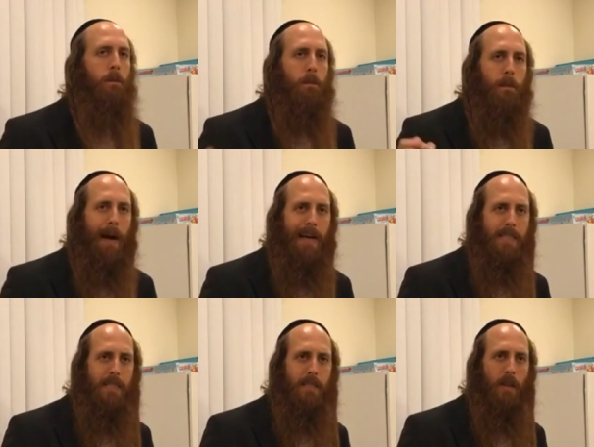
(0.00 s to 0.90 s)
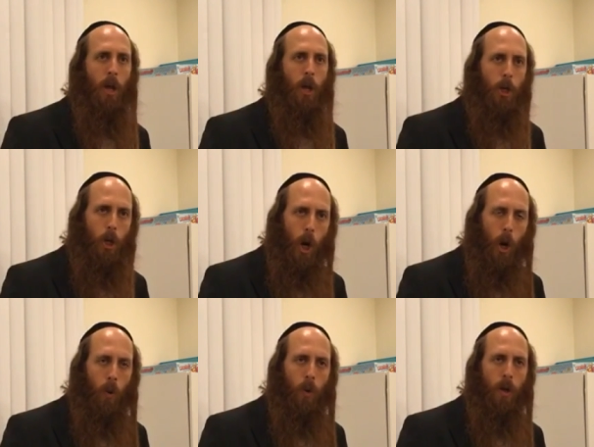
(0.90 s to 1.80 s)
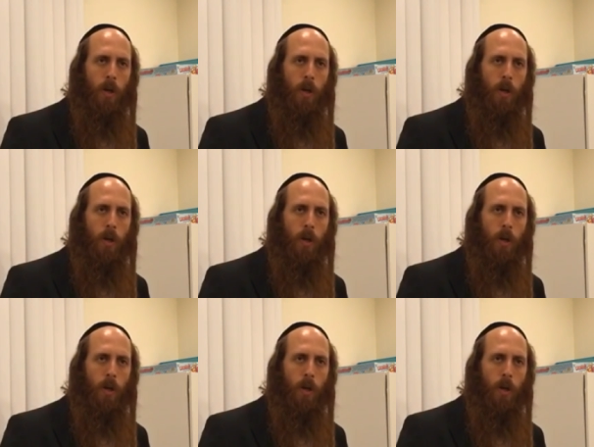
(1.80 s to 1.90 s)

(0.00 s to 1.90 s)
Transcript: must go